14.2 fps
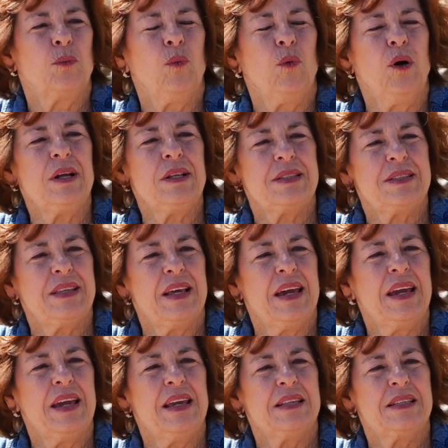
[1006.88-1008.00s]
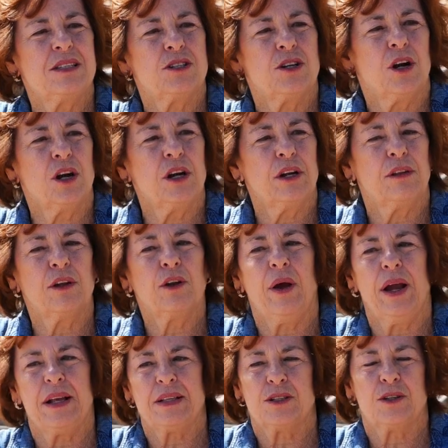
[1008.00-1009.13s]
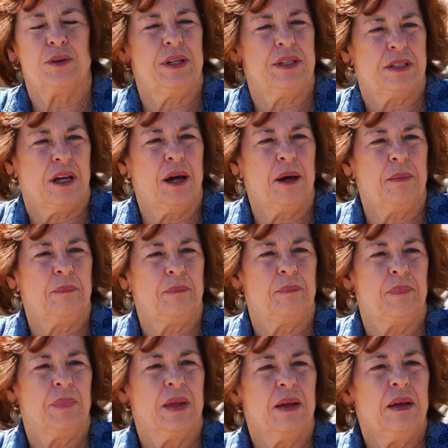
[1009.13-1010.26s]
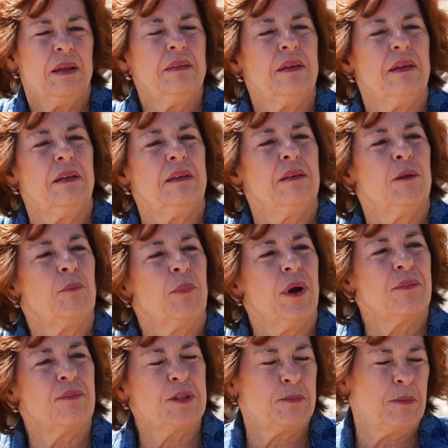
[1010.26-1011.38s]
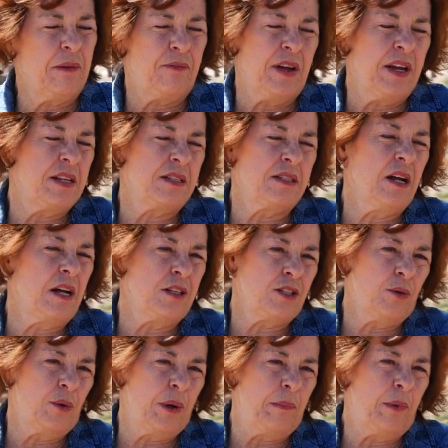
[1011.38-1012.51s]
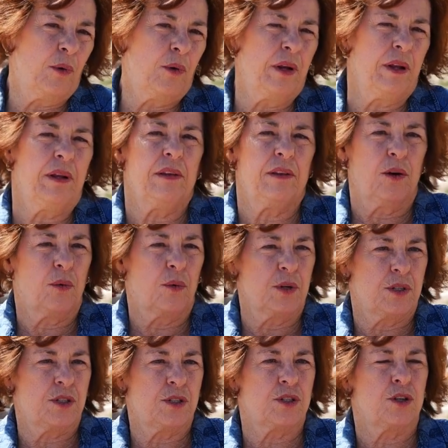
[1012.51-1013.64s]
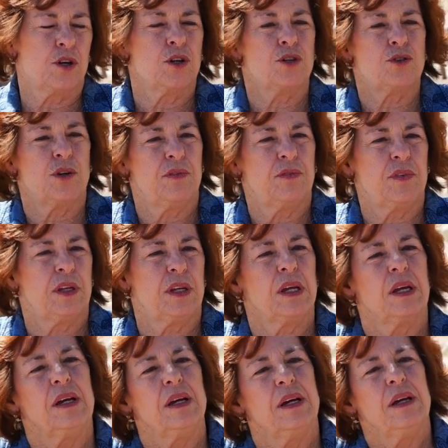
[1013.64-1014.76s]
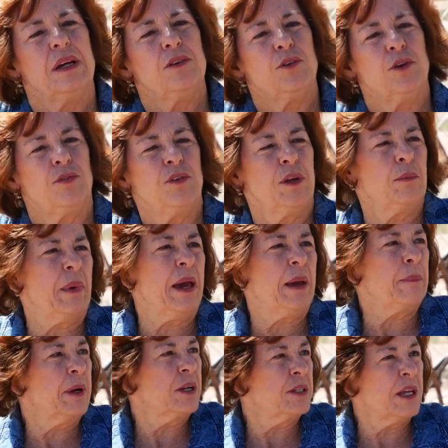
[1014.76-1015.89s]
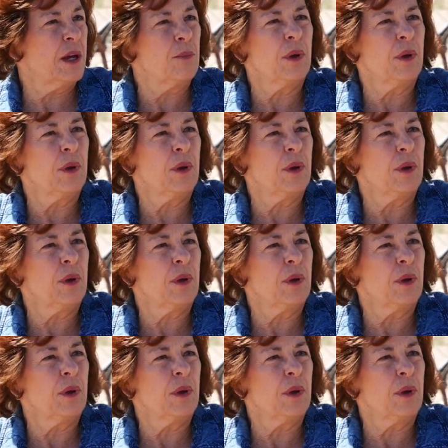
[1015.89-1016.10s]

once they start the grass greens up, then the breakfast buffet is not so important and the horses start drifting. Just drifting back because they